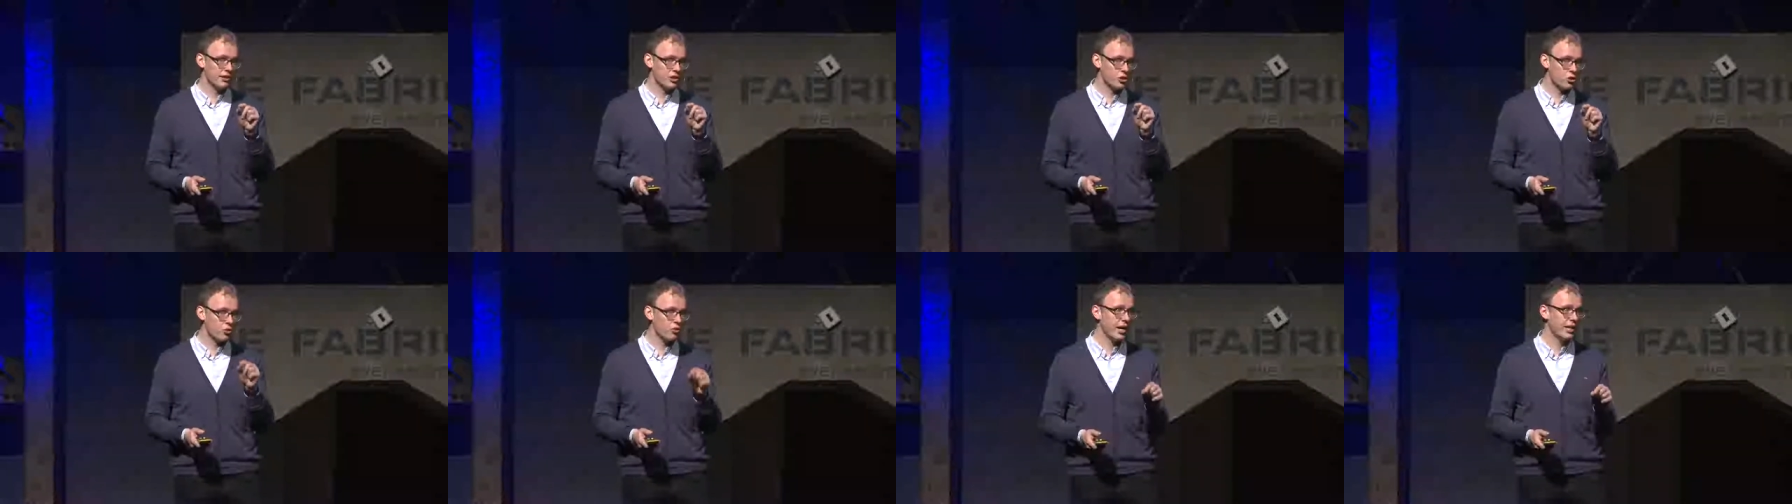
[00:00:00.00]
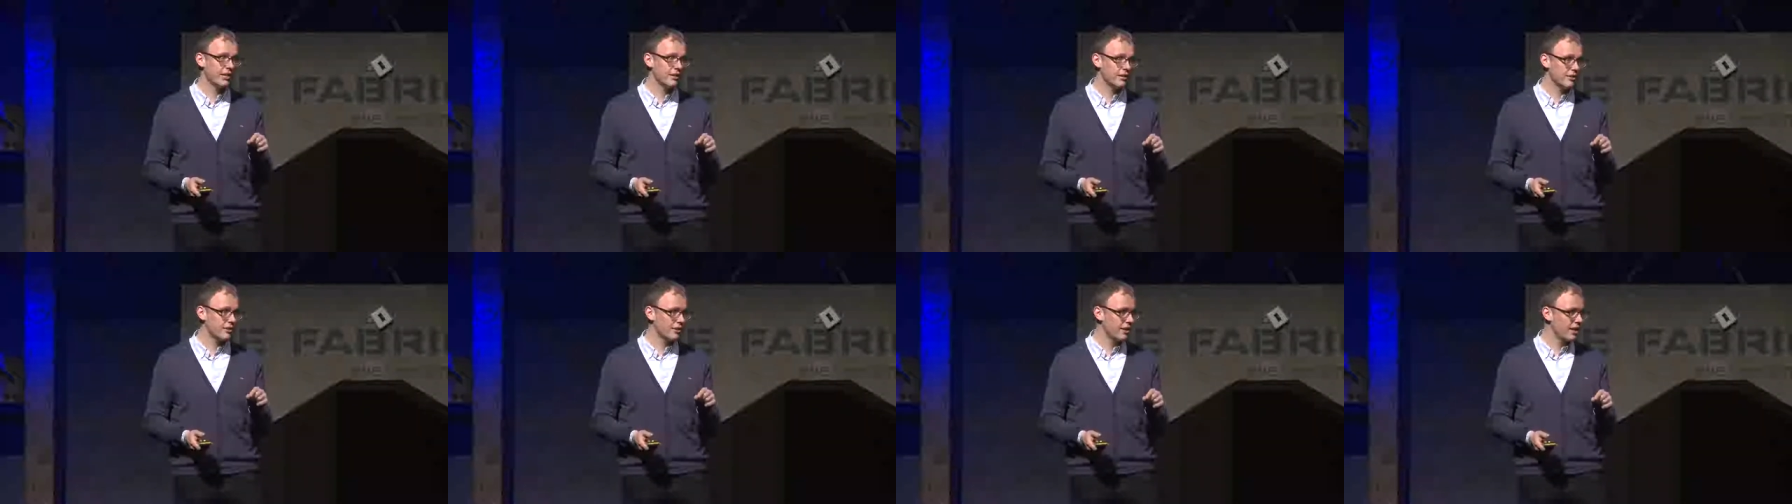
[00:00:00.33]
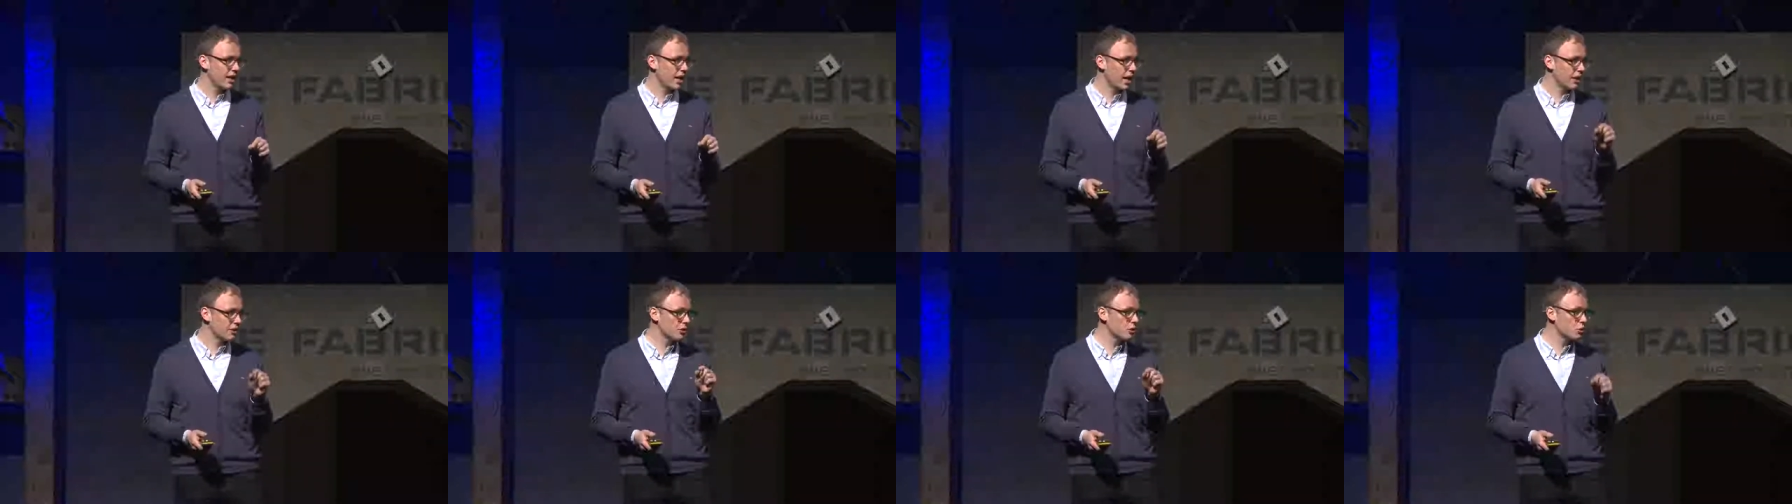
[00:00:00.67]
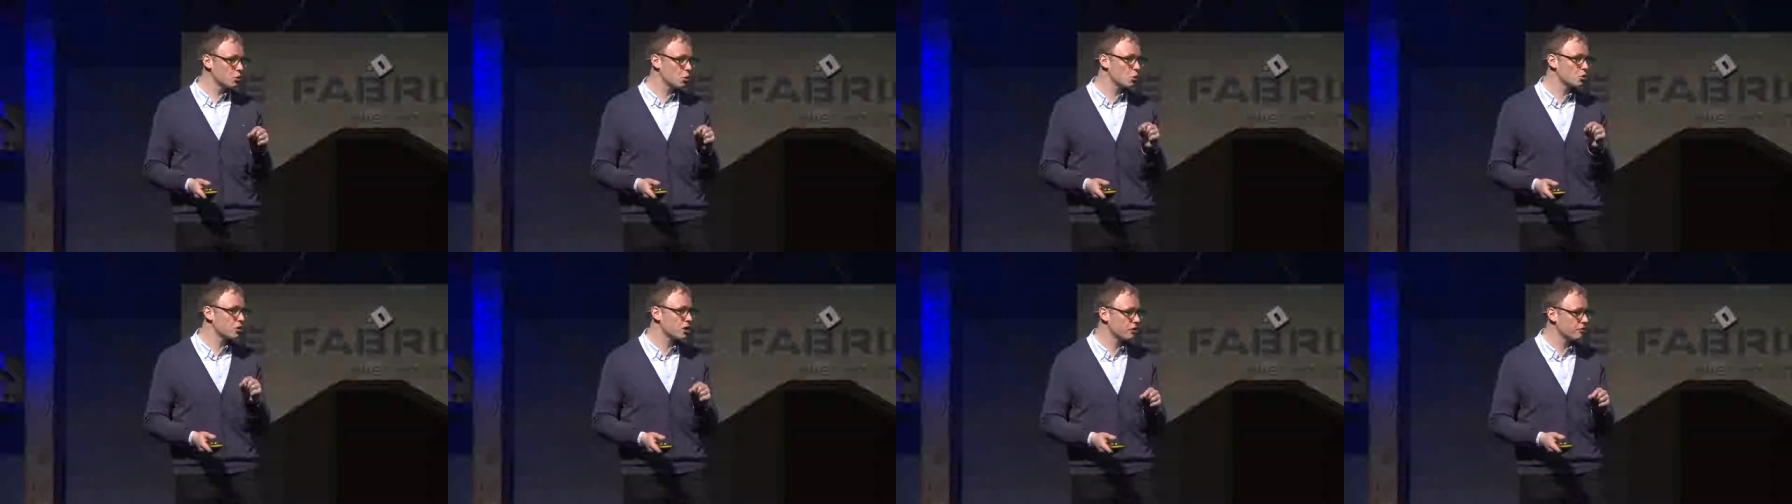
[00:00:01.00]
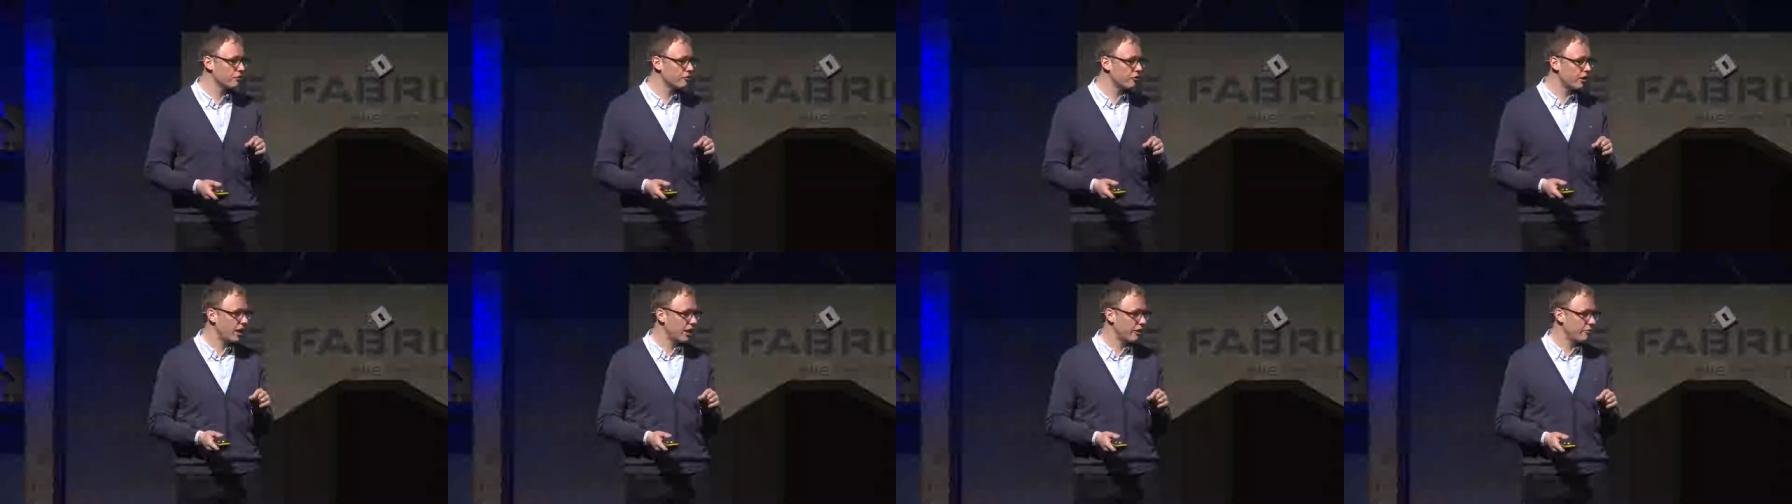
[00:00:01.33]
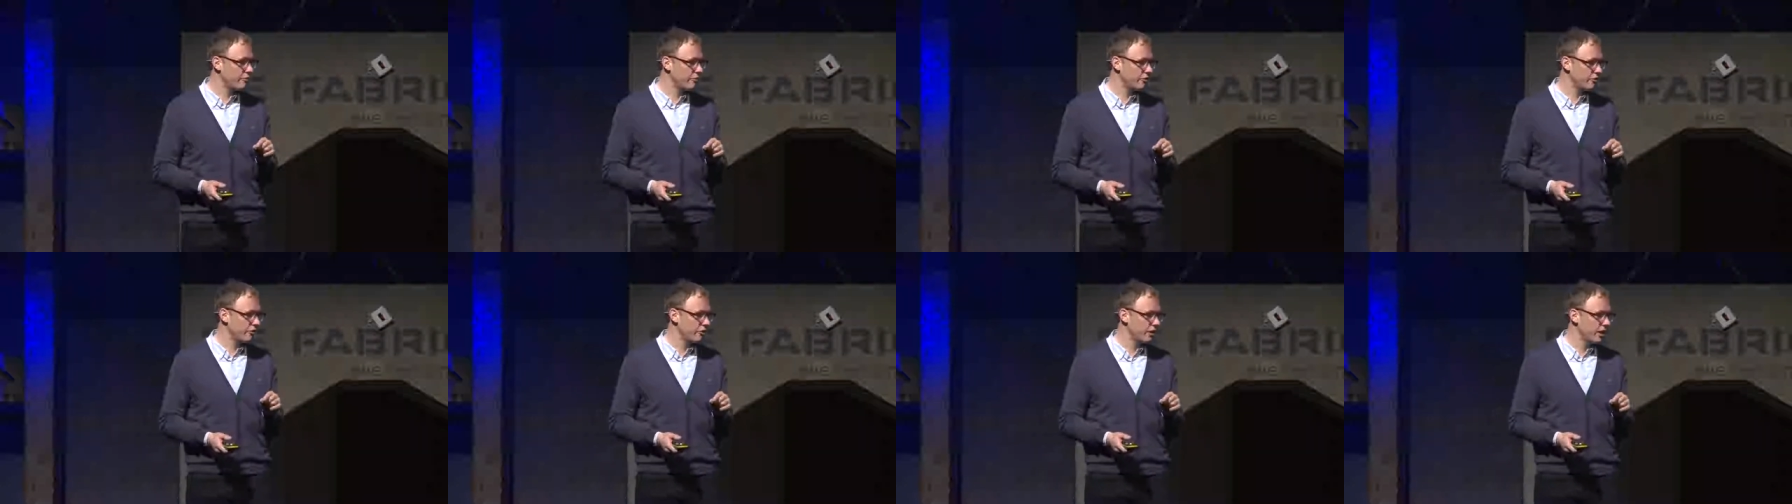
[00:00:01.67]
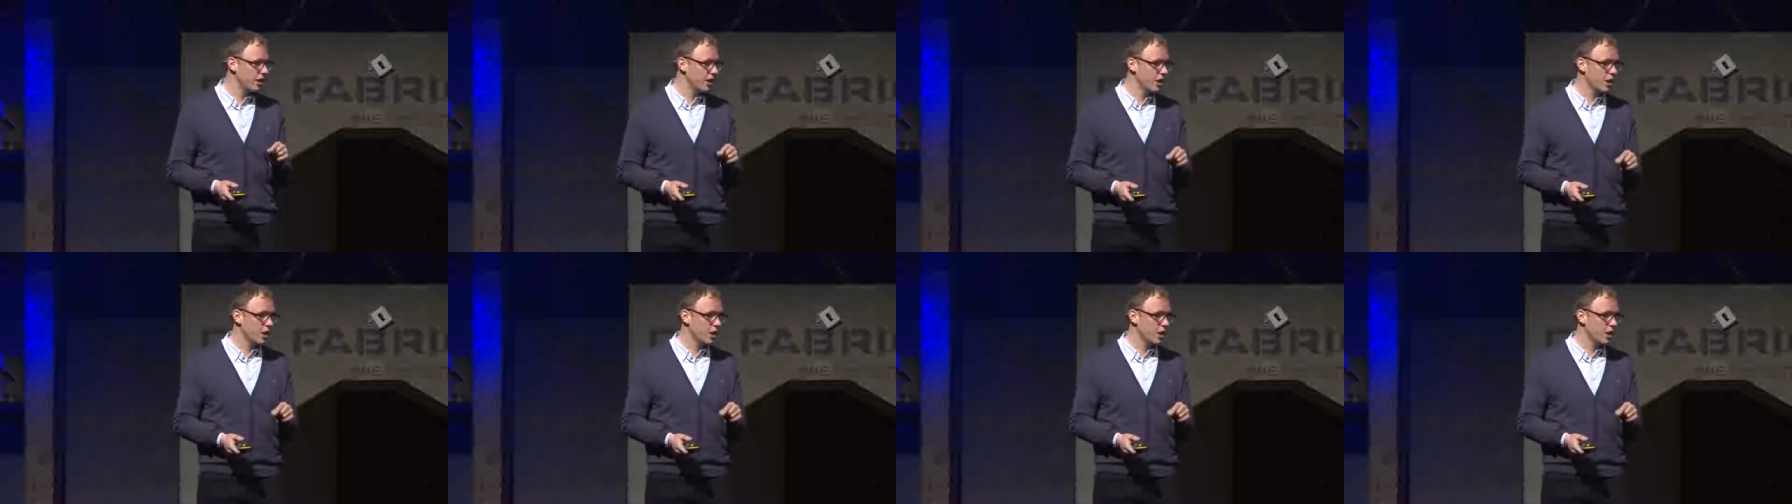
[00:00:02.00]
trend until 2005.